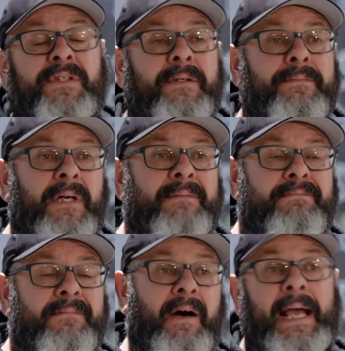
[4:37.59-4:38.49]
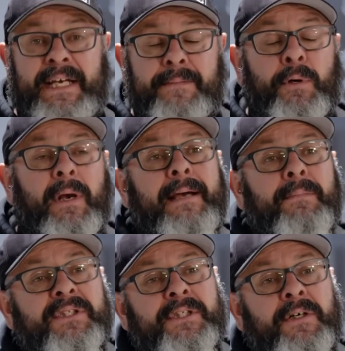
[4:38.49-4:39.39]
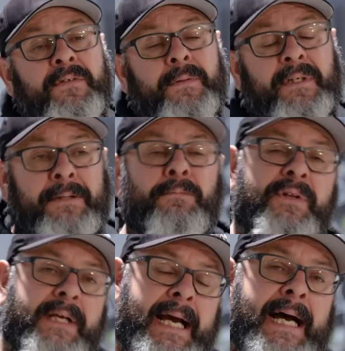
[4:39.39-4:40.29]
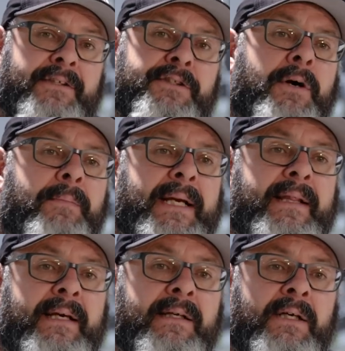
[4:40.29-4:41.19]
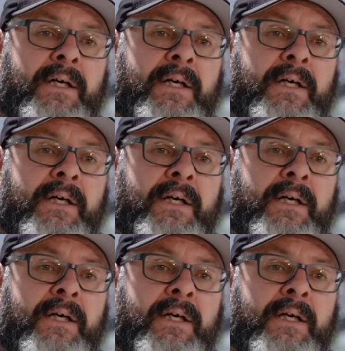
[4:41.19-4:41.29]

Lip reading: So I had to pull out myself, but I didn't want the car to not be there.